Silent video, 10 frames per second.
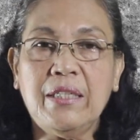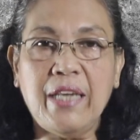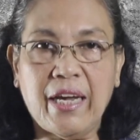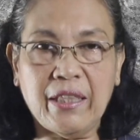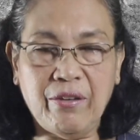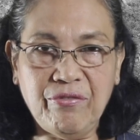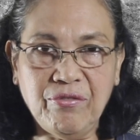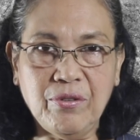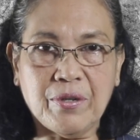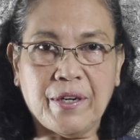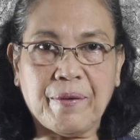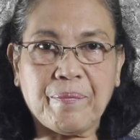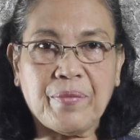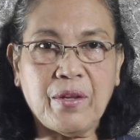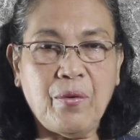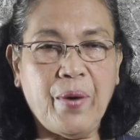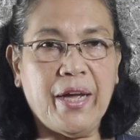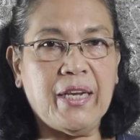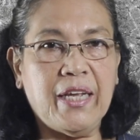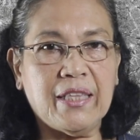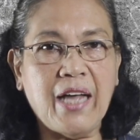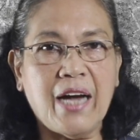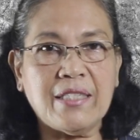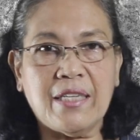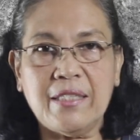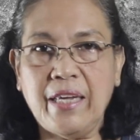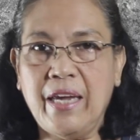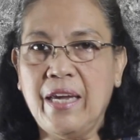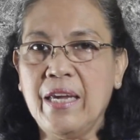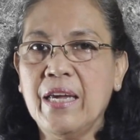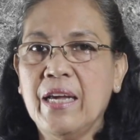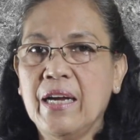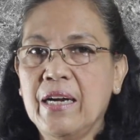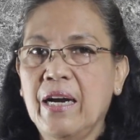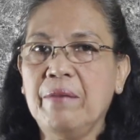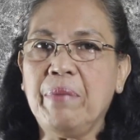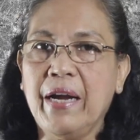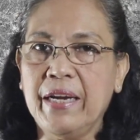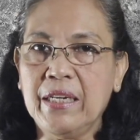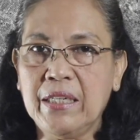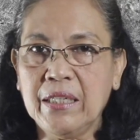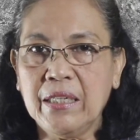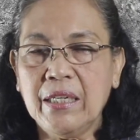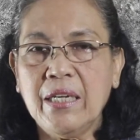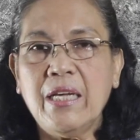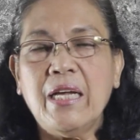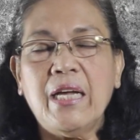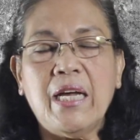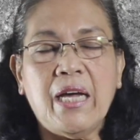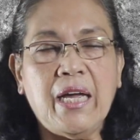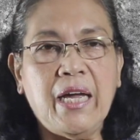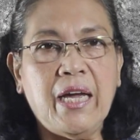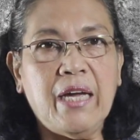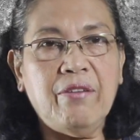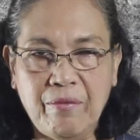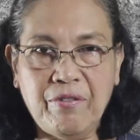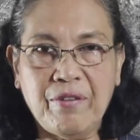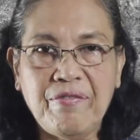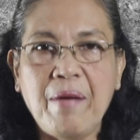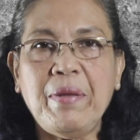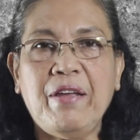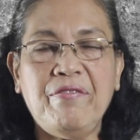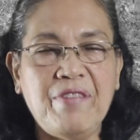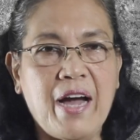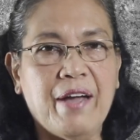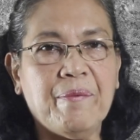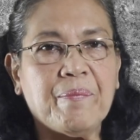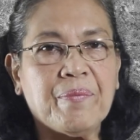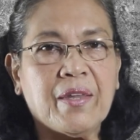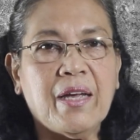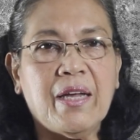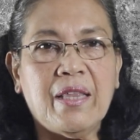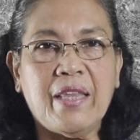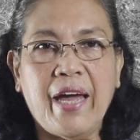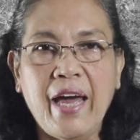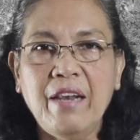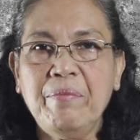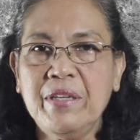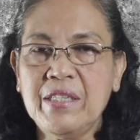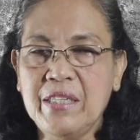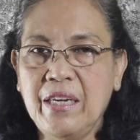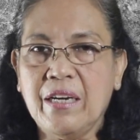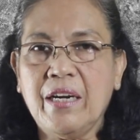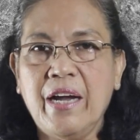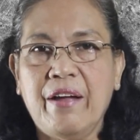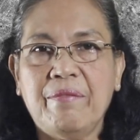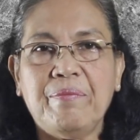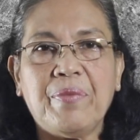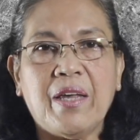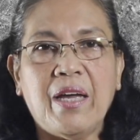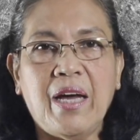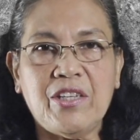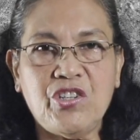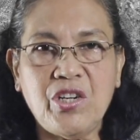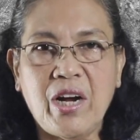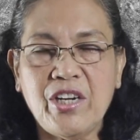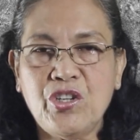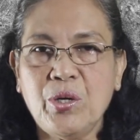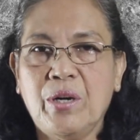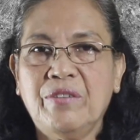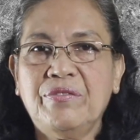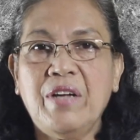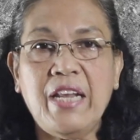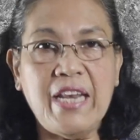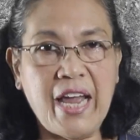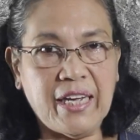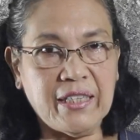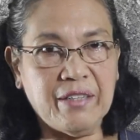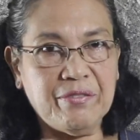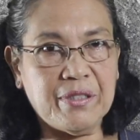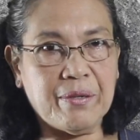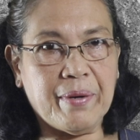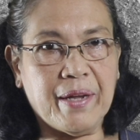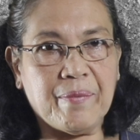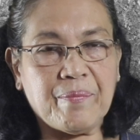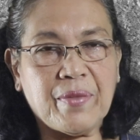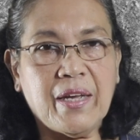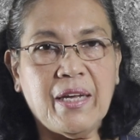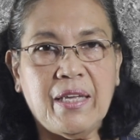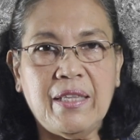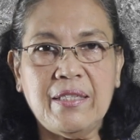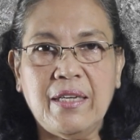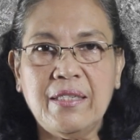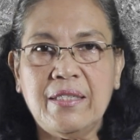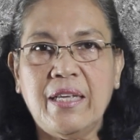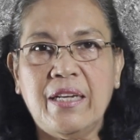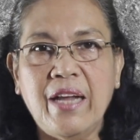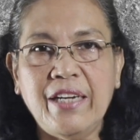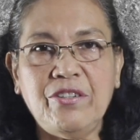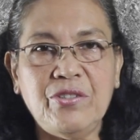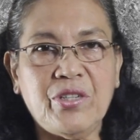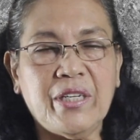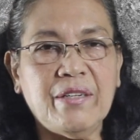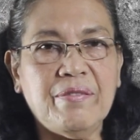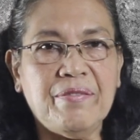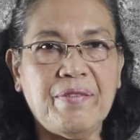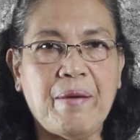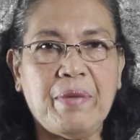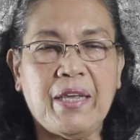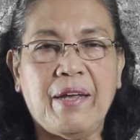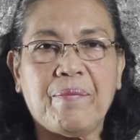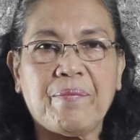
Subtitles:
-4 when it acts as a carbide. And for family 5, the elements here have a charge of -3. This is the nitrogen family.